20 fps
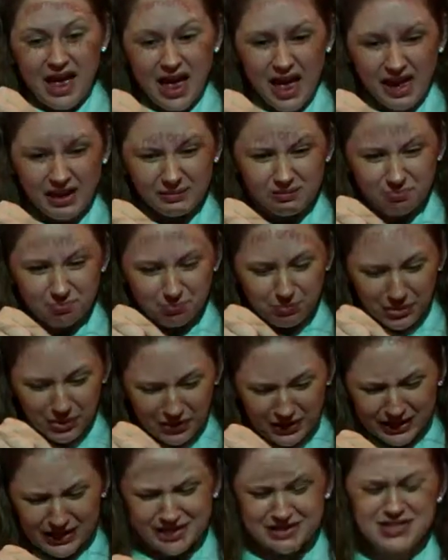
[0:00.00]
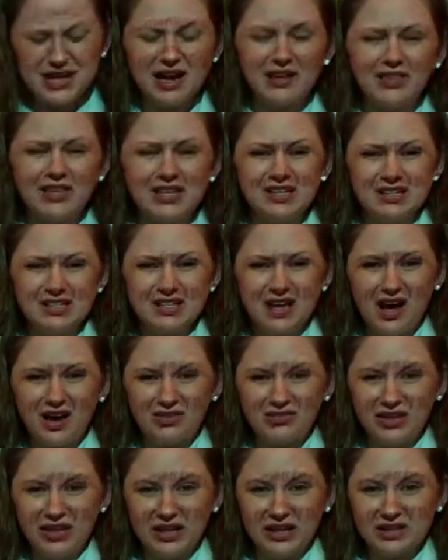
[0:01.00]
and putting it down the
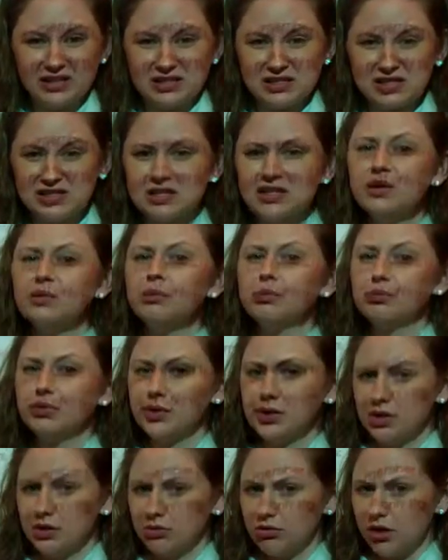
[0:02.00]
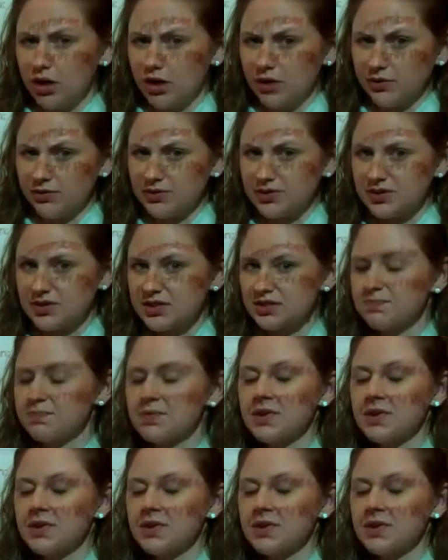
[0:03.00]
esophagus." Pretty gross.